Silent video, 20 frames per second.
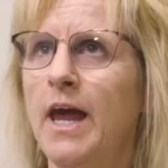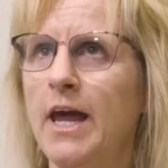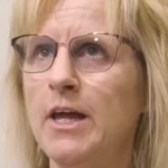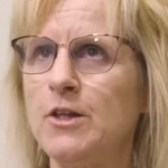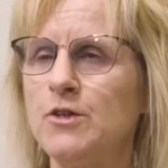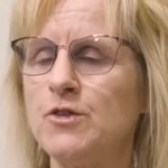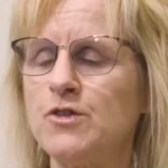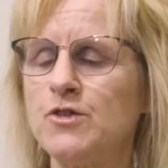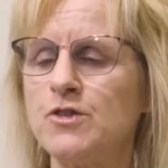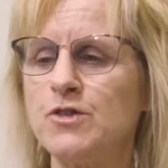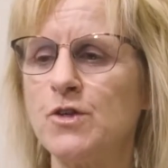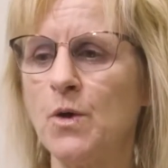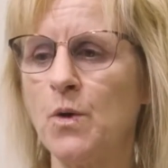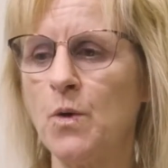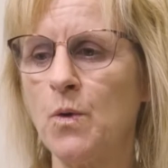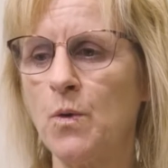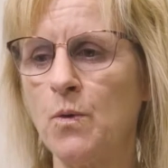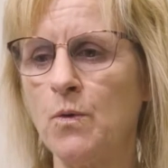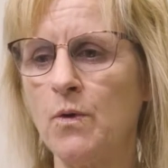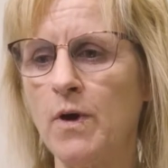And
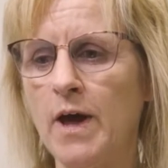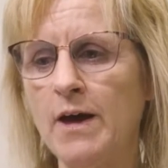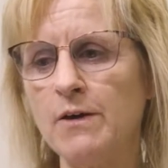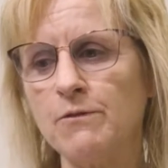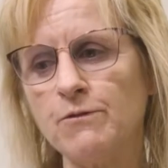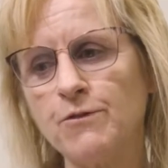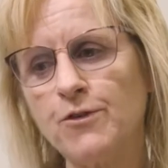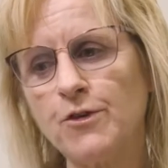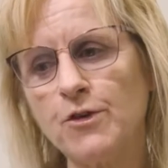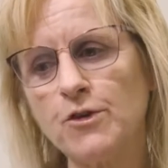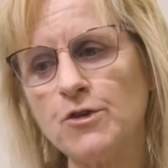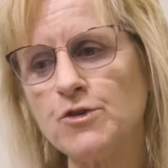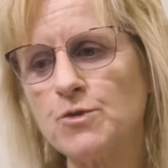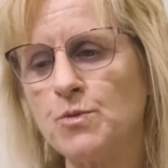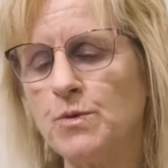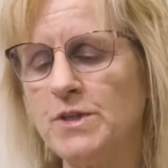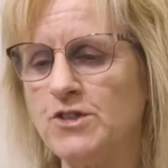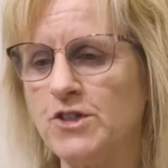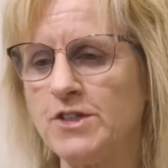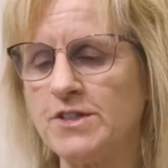so at
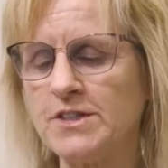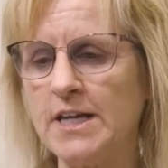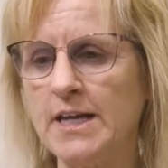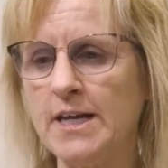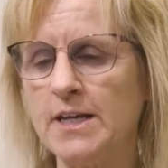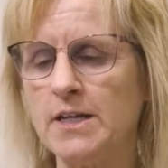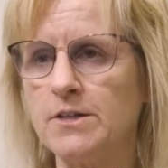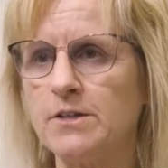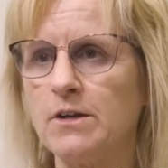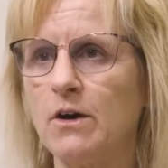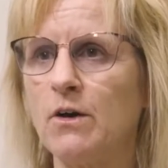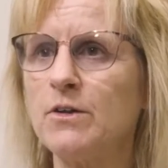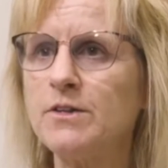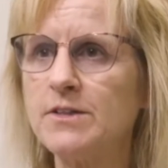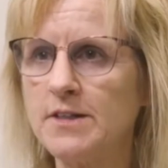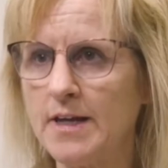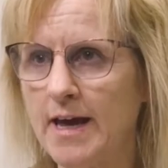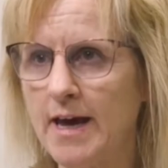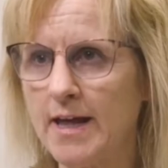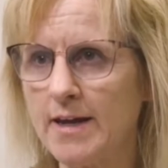first we just had
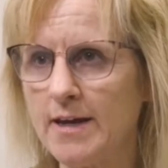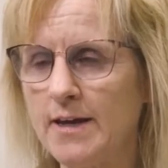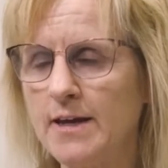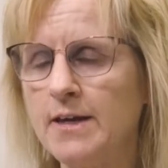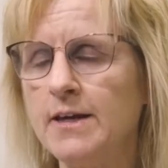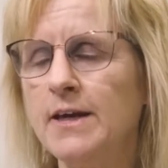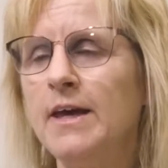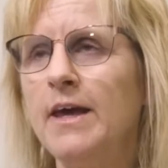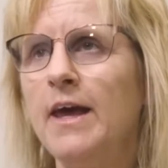adult data,